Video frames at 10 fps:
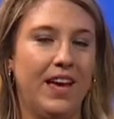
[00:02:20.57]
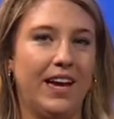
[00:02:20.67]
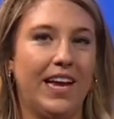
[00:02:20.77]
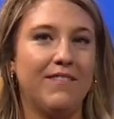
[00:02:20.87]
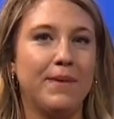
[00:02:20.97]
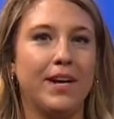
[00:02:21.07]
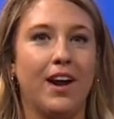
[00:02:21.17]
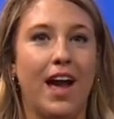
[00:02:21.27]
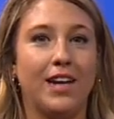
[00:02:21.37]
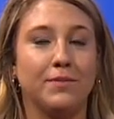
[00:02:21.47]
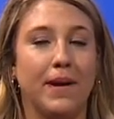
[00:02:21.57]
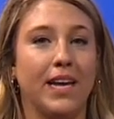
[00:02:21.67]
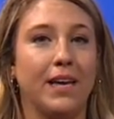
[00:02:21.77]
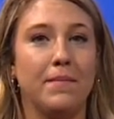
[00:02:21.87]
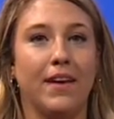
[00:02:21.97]
I gave Mayor Hatch
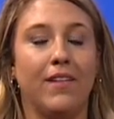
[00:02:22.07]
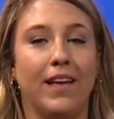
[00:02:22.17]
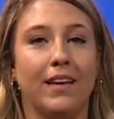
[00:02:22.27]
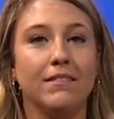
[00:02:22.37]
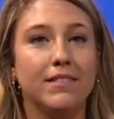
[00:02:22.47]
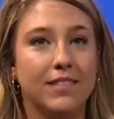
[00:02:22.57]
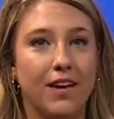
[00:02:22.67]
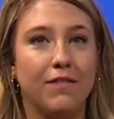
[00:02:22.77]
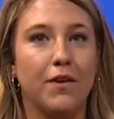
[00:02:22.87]
my email and cell